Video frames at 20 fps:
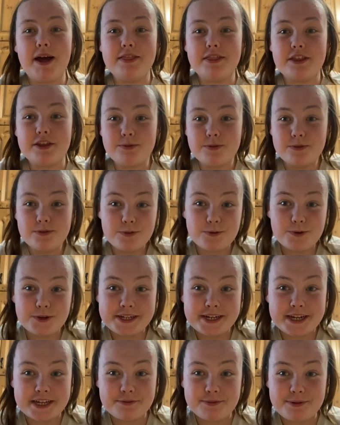This was a
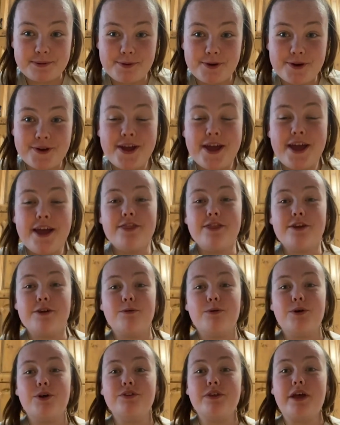really nice paper.
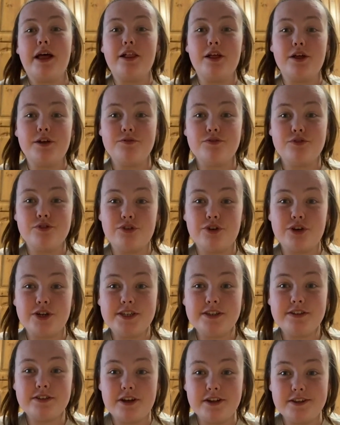There was a lot of
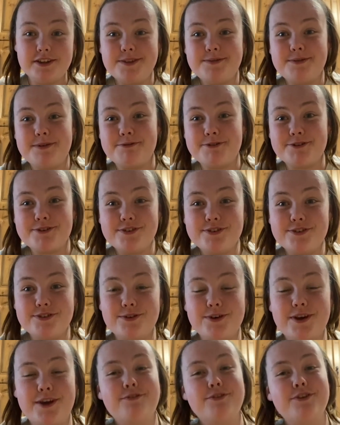choice on this paper,
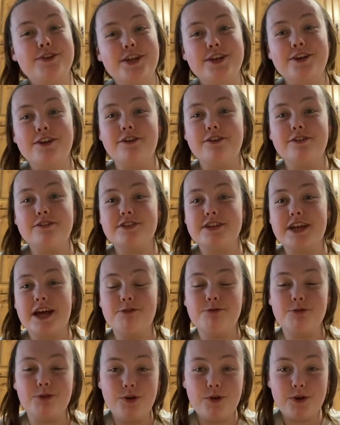so if you didn't
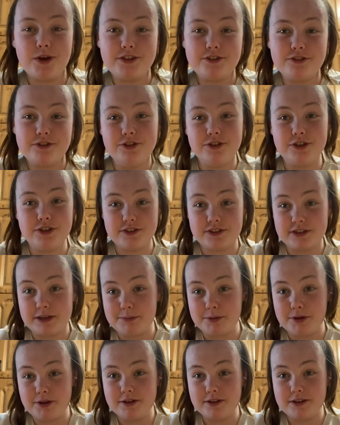understand one question, you could
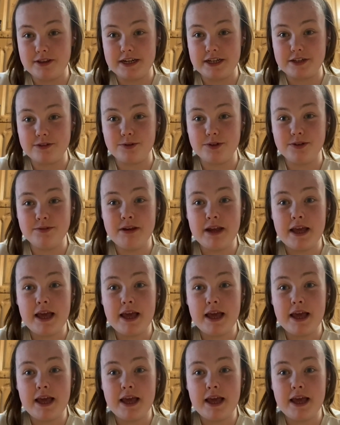skip on to the next one.